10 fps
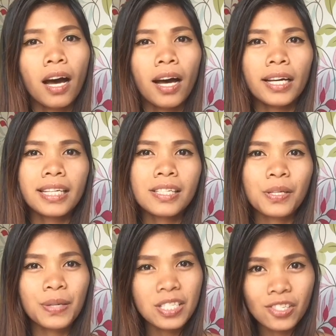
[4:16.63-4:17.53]
I
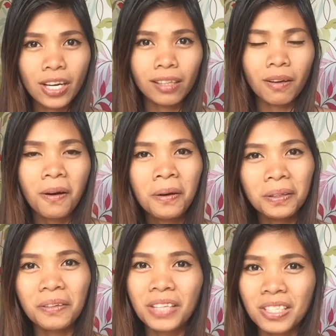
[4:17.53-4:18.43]
screenshot
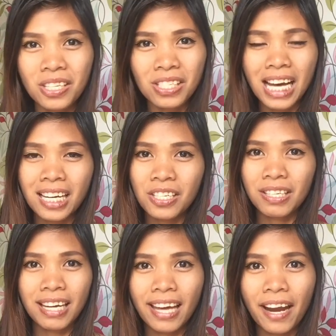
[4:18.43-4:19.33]
all of the transaction
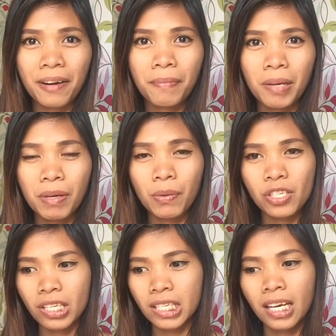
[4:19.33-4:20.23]
in the Airbnb,
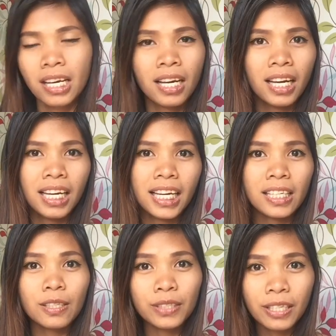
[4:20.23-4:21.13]
which is he
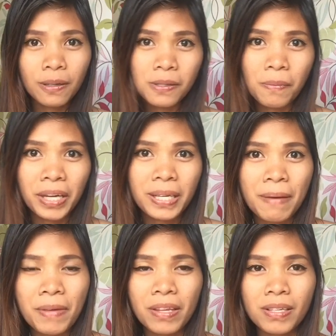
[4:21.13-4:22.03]
included also my
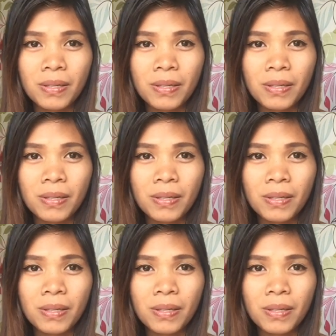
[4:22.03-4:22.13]
name in there.